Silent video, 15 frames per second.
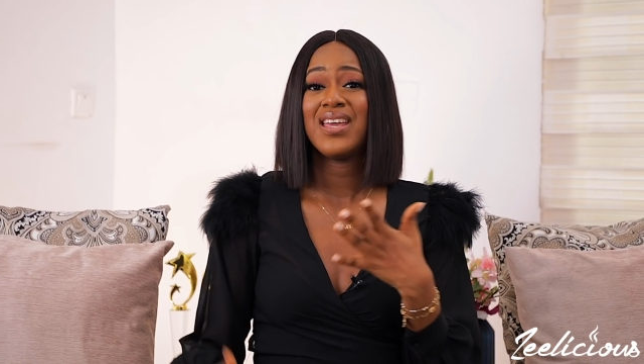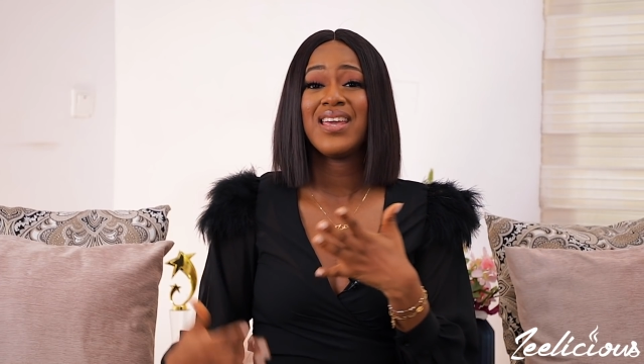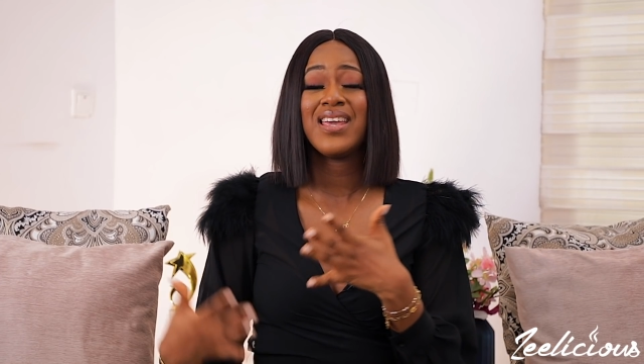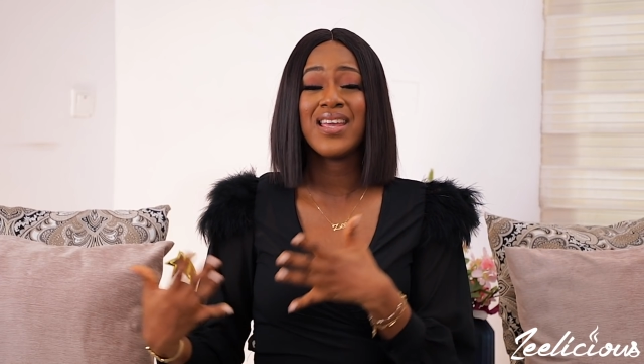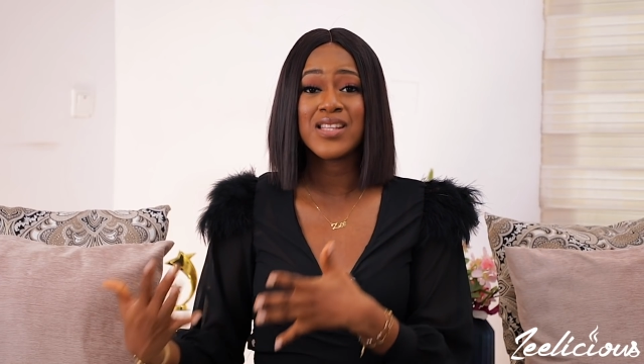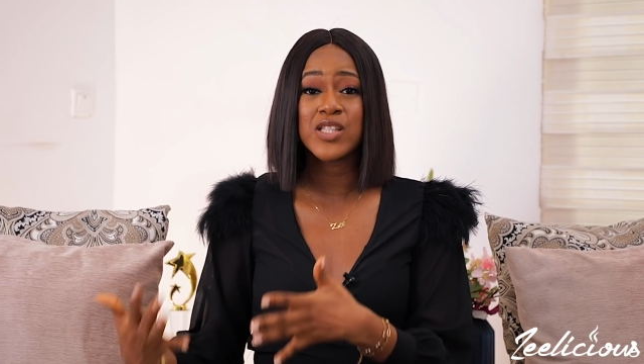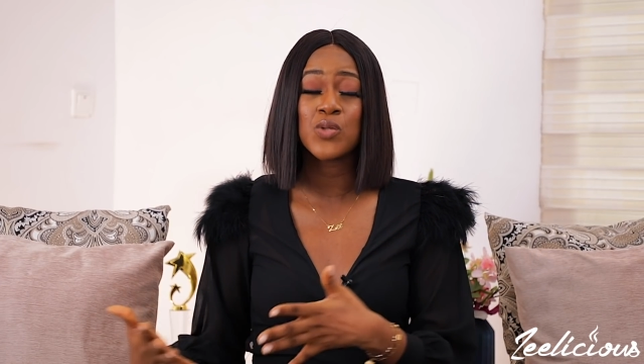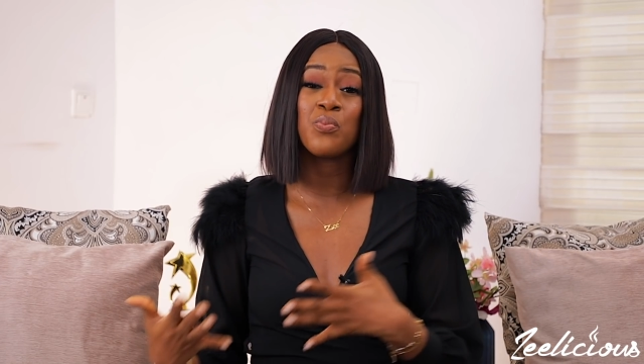
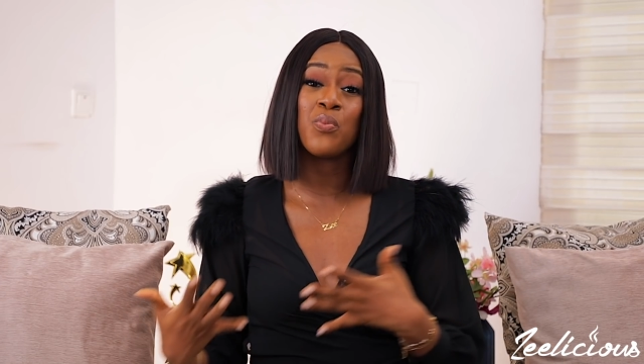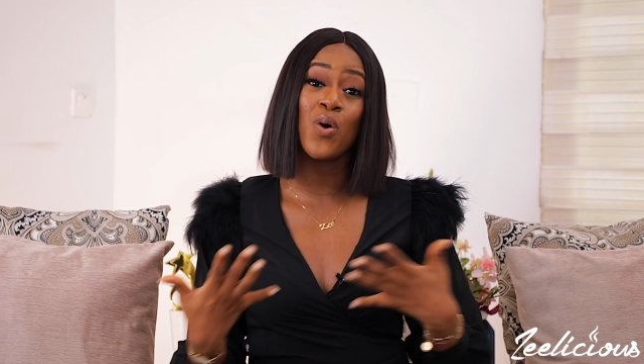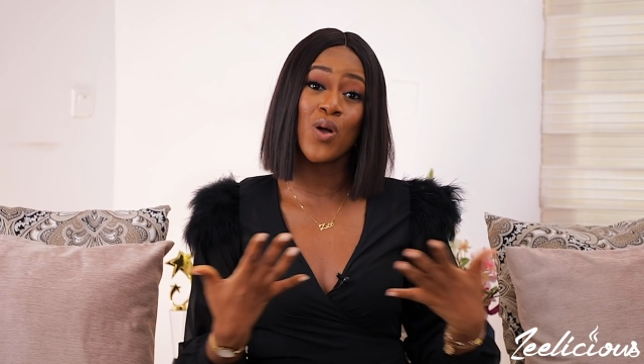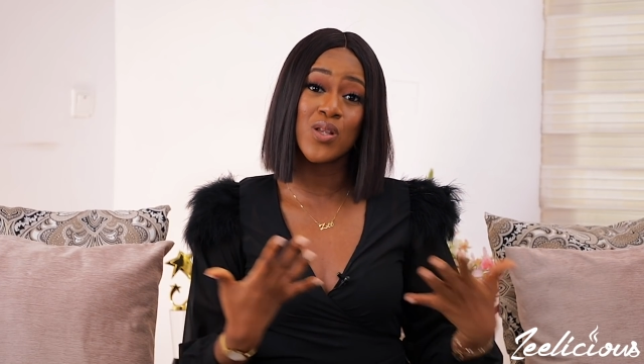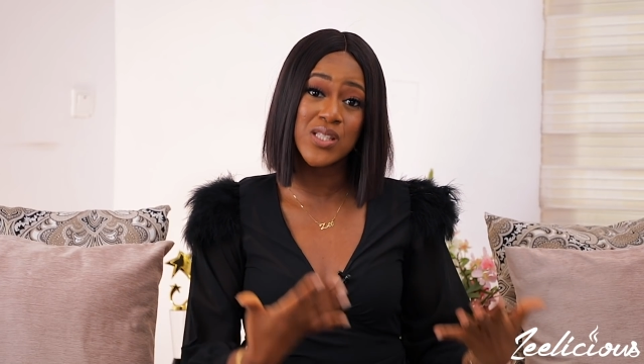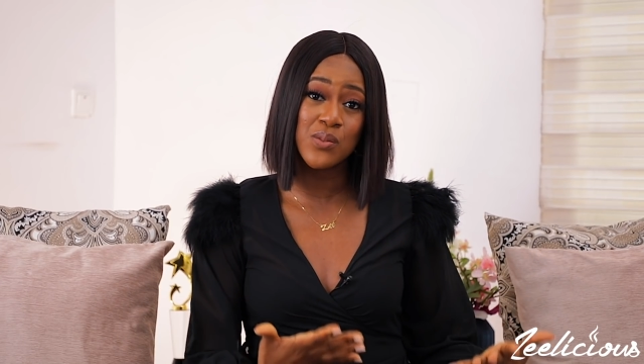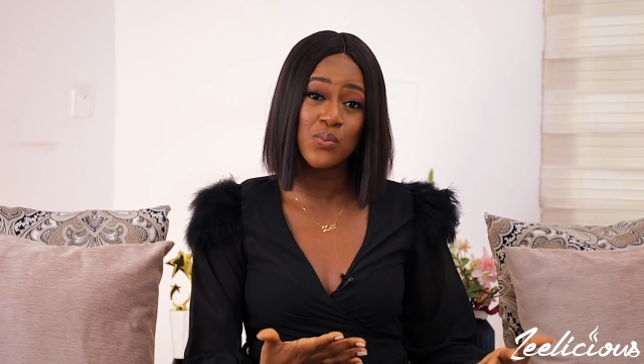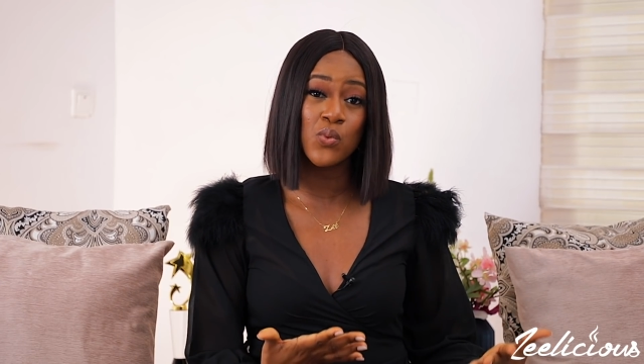it's
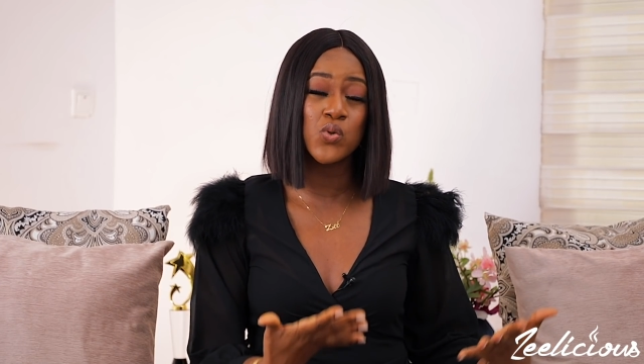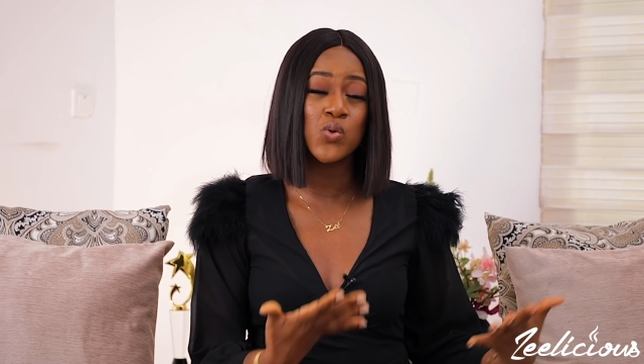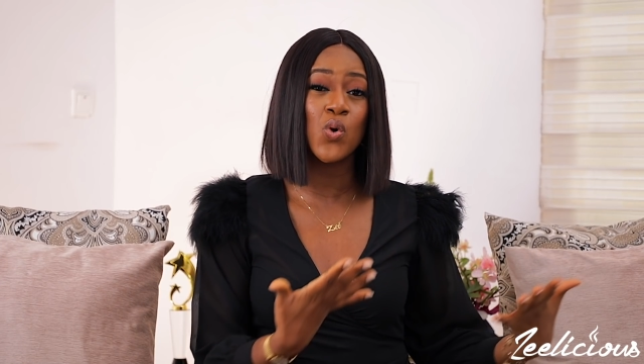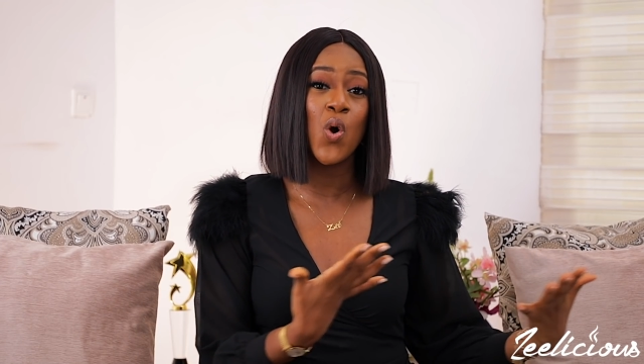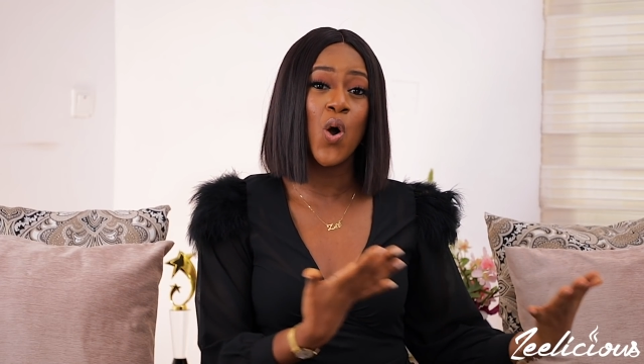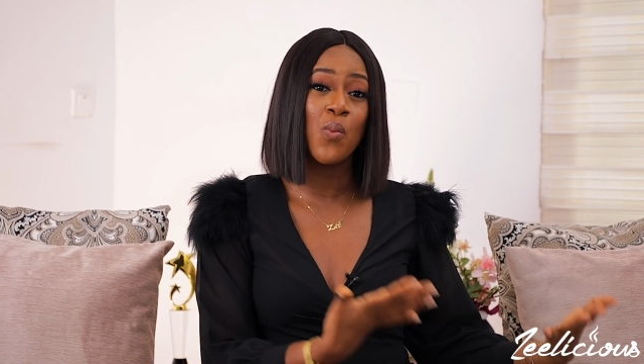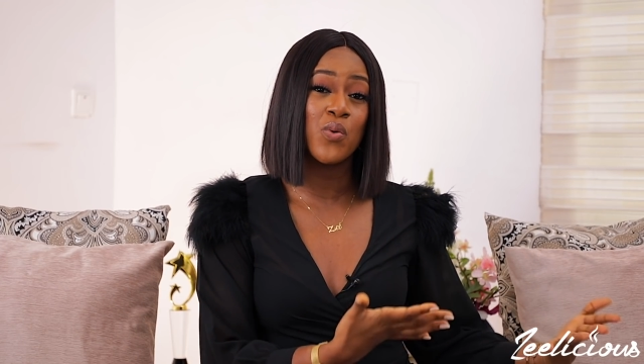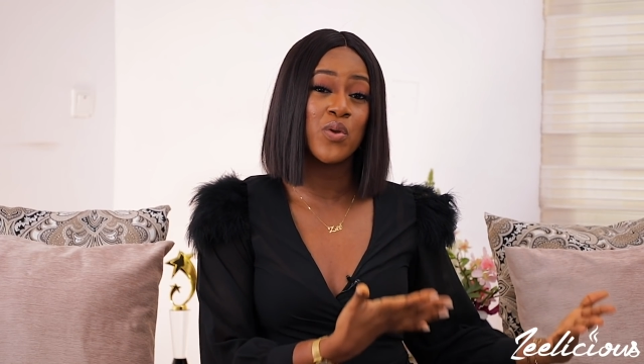possible to
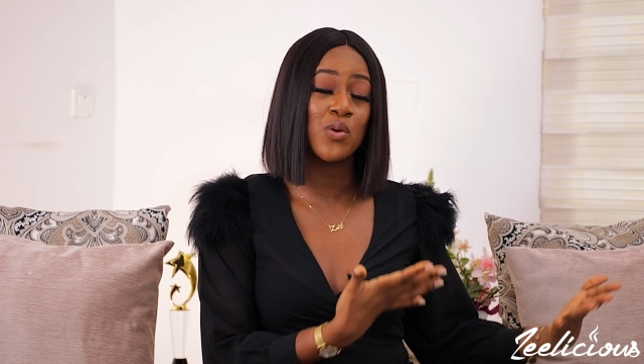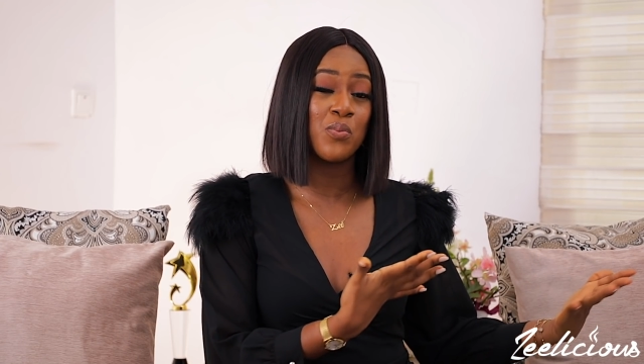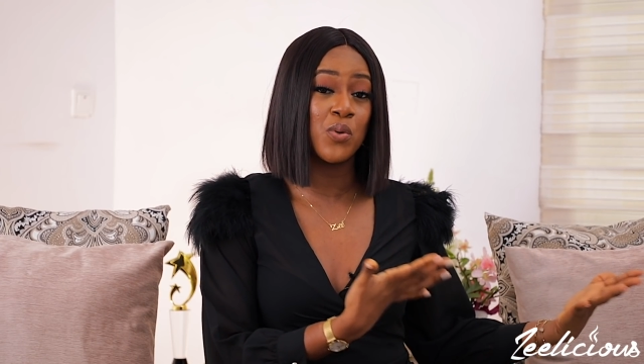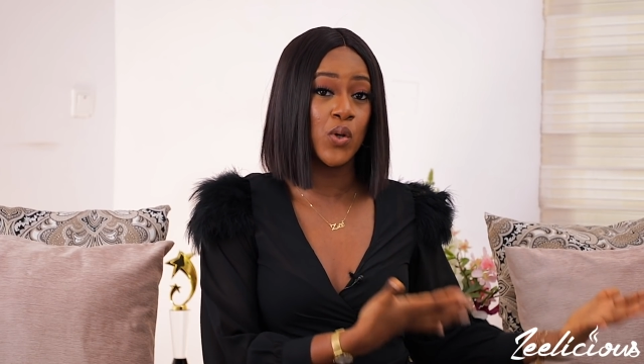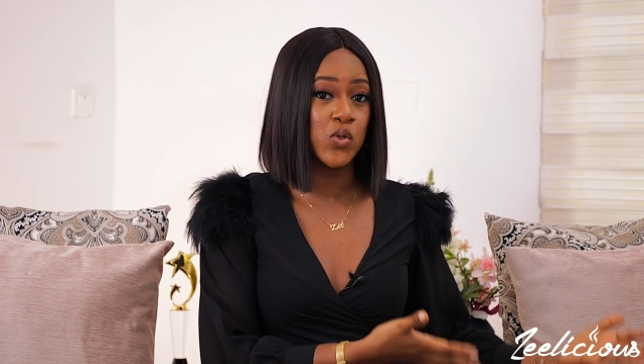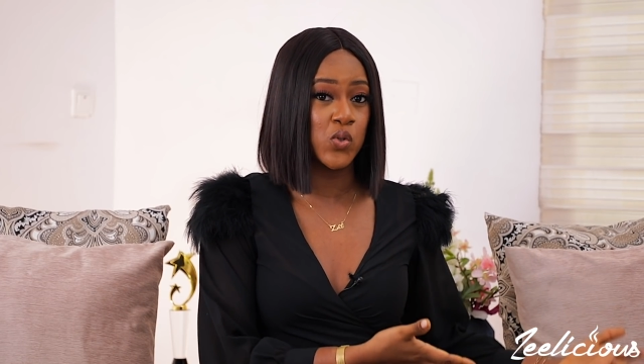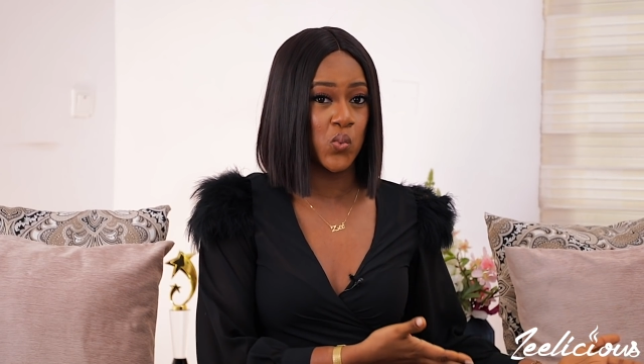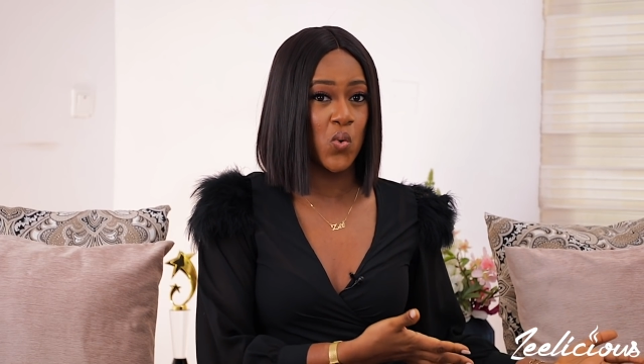come with a
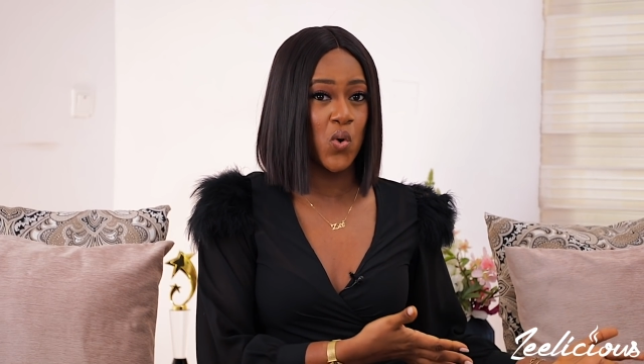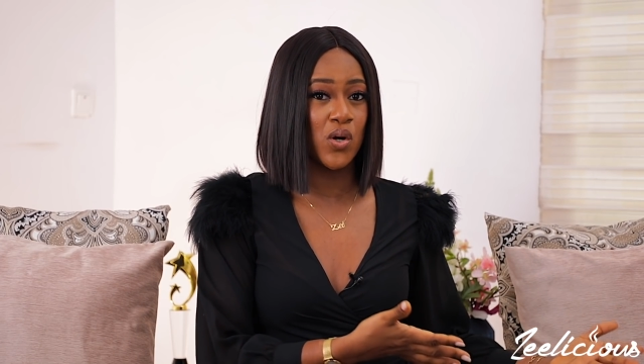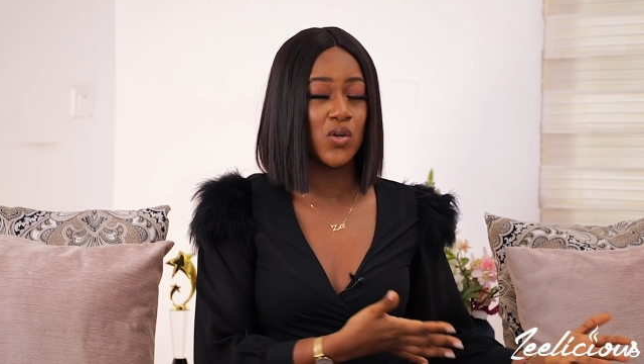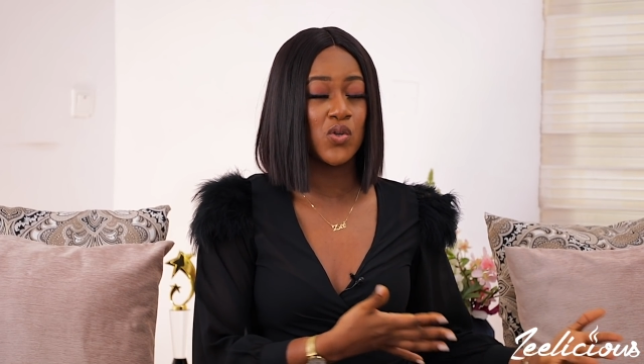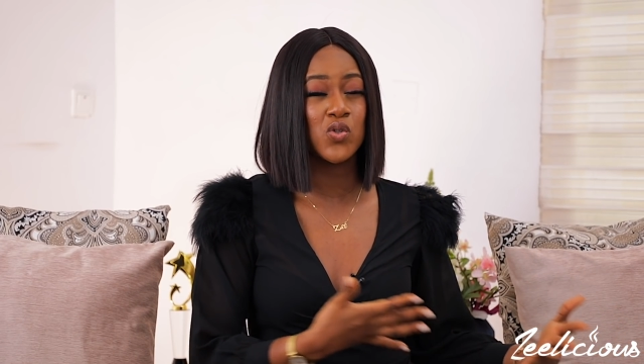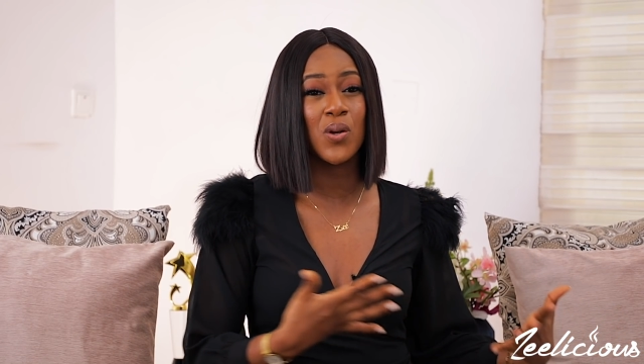plus one.